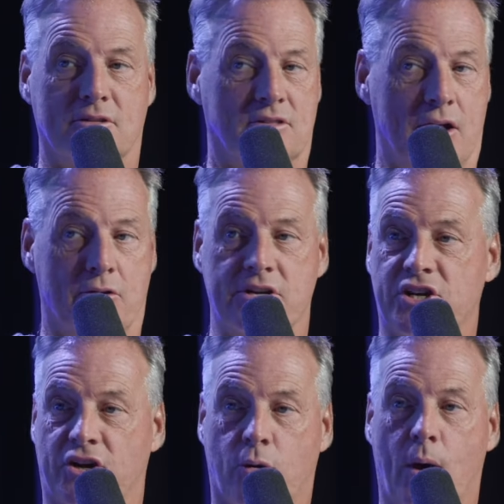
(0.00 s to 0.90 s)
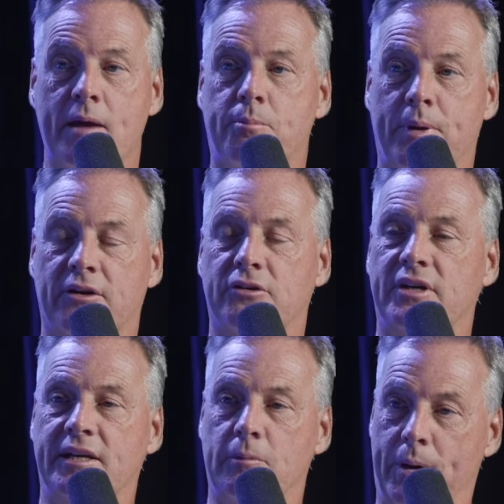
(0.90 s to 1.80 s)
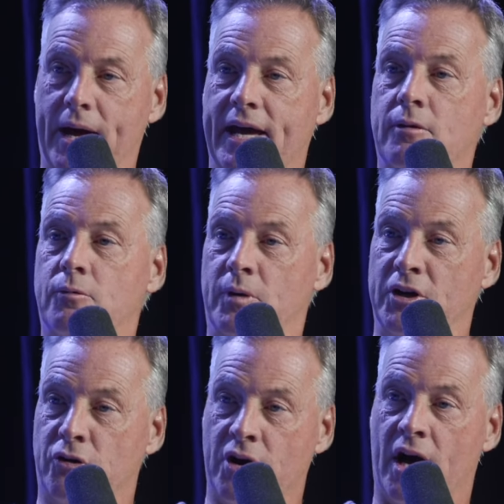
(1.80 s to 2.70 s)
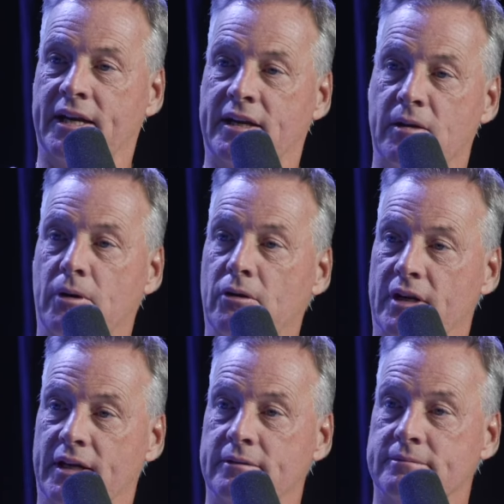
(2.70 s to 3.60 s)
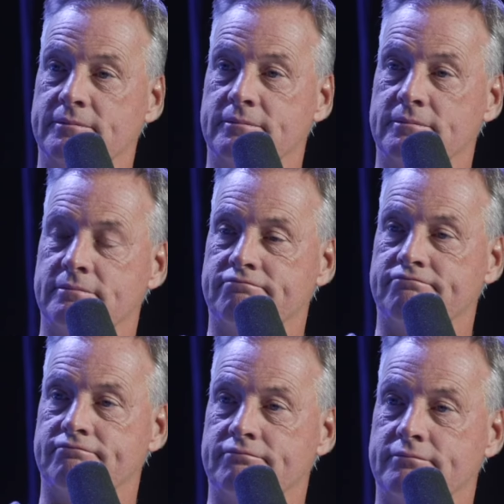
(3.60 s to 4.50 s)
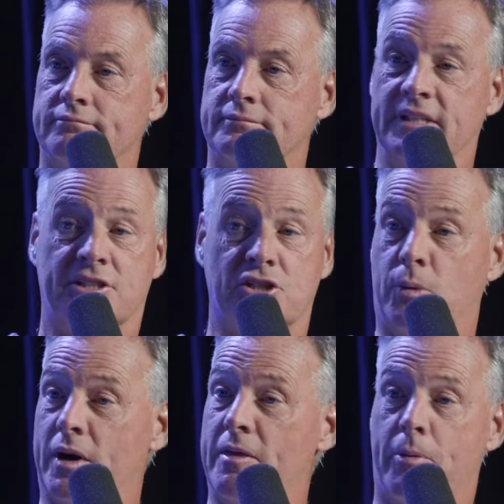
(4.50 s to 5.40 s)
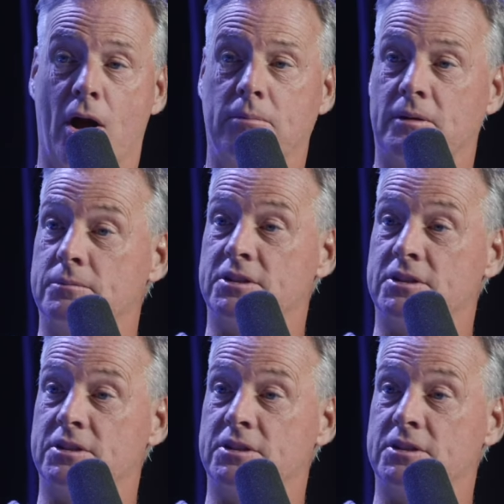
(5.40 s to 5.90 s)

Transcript: there is a great penalty to pay when you're not in community. Mm-hmm. Yeah. This is one of the problems.